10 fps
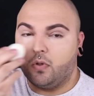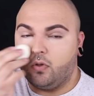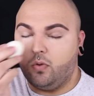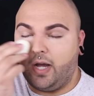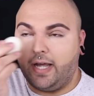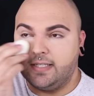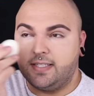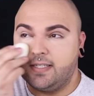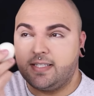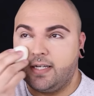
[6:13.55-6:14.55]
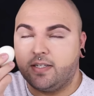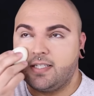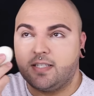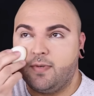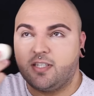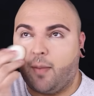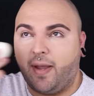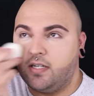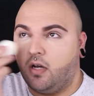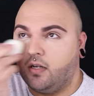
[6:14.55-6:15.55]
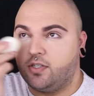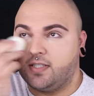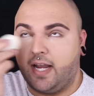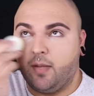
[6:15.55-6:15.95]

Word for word: You guys, this seriously smells like my dog just